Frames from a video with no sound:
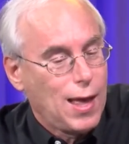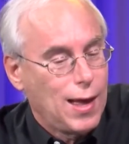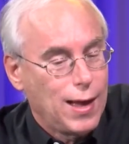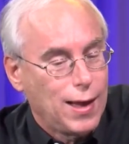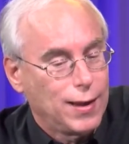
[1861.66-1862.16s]

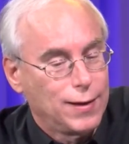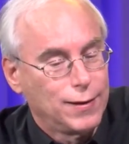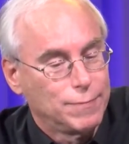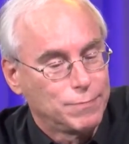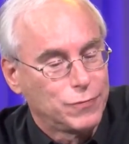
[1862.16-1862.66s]
uh,
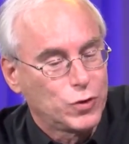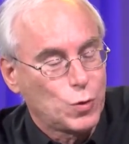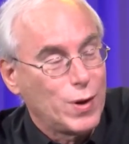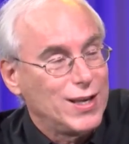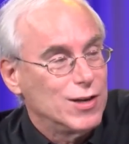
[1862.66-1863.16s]

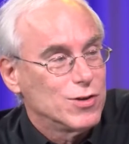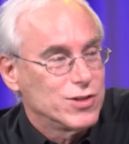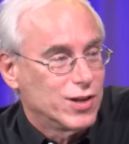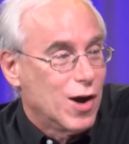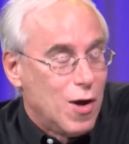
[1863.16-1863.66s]
20
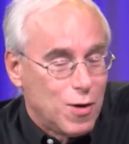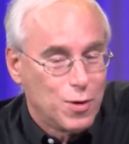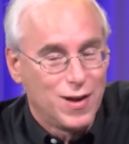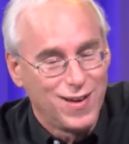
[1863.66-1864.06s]
years ago,